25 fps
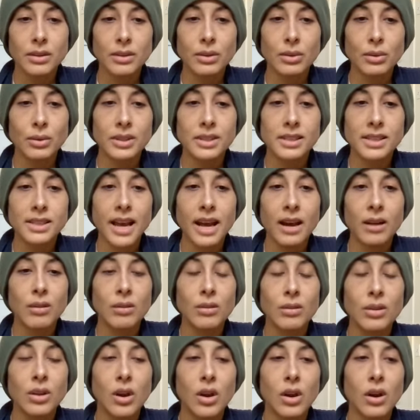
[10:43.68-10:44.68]
Notice
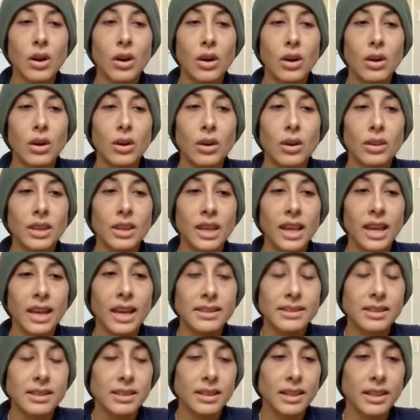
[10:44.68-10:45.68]
how long the
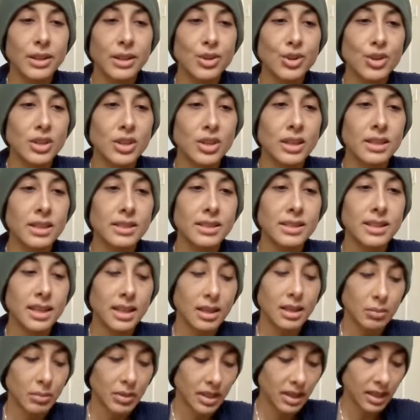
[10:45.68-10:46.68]
exhalation is,
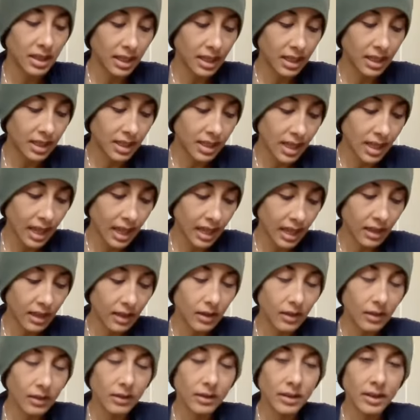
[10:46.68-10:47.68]
keeping the
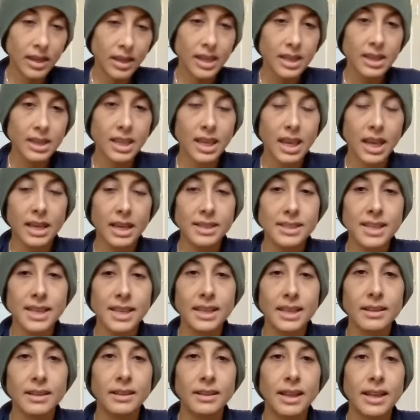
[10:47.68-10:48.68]
inhale and the
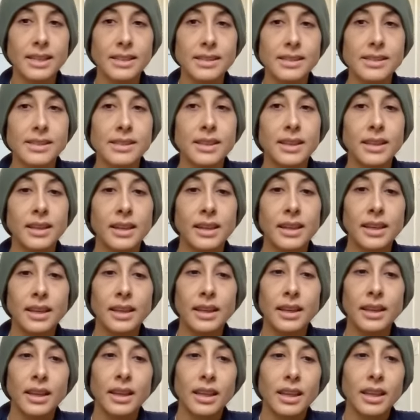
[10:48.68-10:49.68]
exhale as
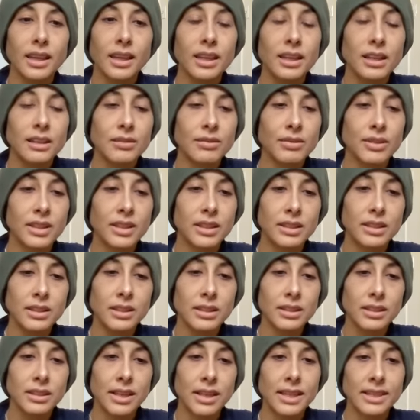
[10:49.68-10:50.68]

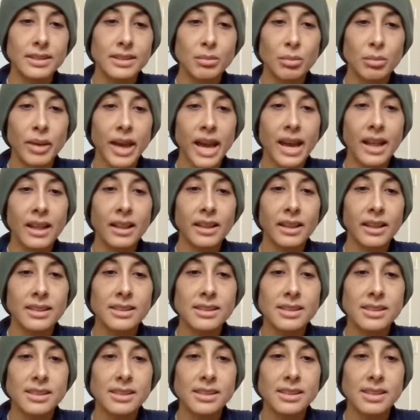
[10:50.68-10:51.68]
even, as
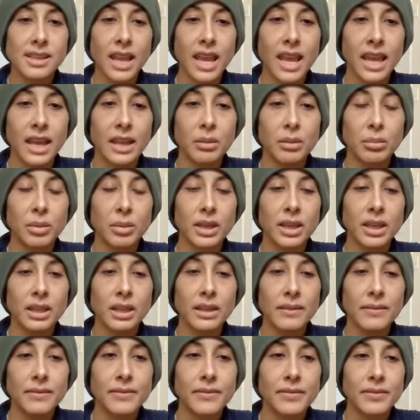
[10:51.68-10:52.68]
balanced as can
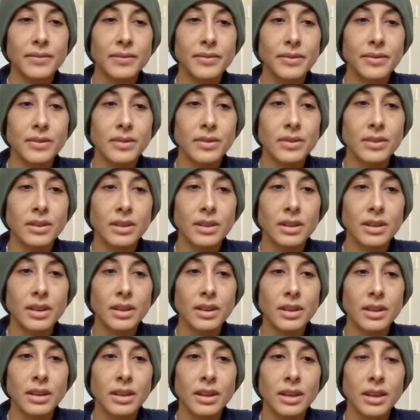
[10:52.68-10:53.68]
be.
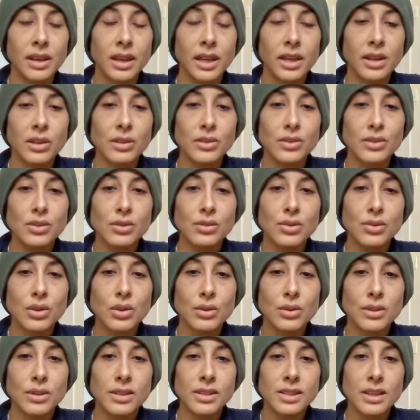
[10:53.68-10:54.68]
And also
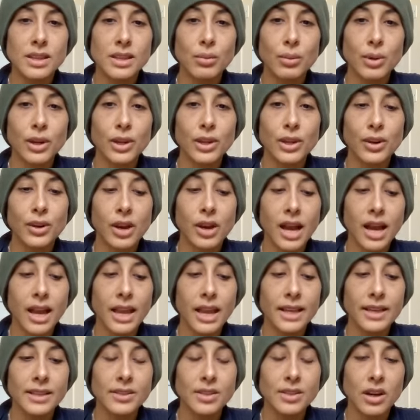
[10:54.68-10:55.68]
noticing where your
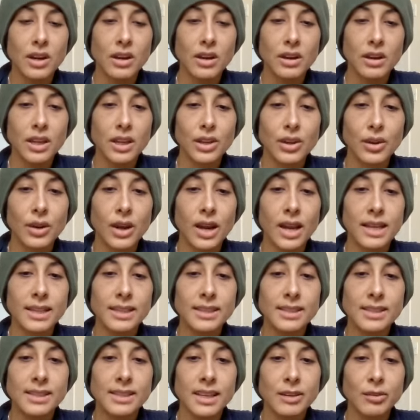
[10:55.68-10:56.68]
eyes are. Can your
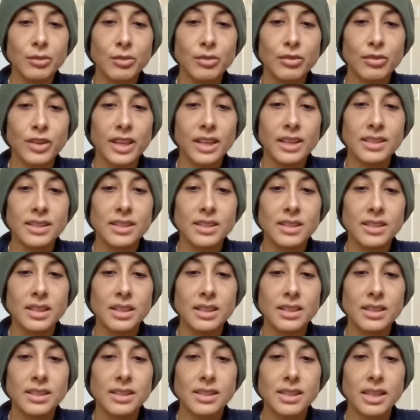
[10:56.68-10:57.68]
eyes stay fixed
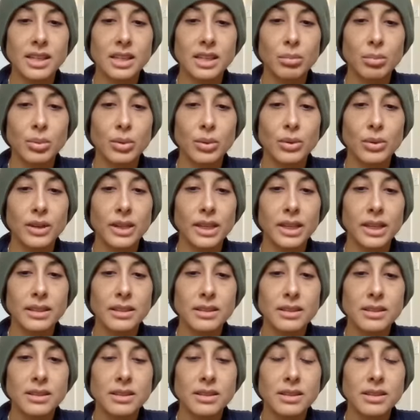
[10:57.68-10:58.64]
on a steady point?